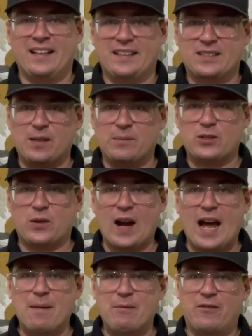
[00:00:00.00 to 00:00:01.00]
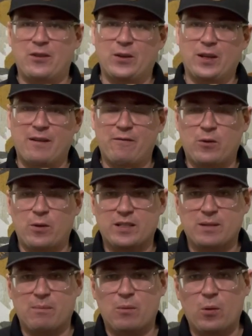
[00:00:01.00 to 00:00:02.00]
Subscribe if you're looking forward to
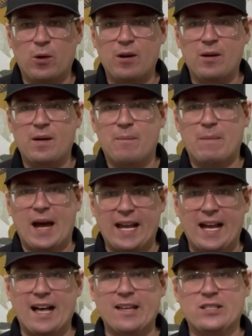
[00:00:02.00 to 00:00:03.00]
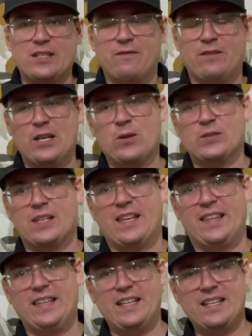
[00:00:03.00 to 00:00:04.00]
more mycology videos
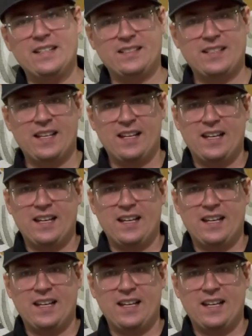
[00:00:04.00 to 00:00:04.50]
like these.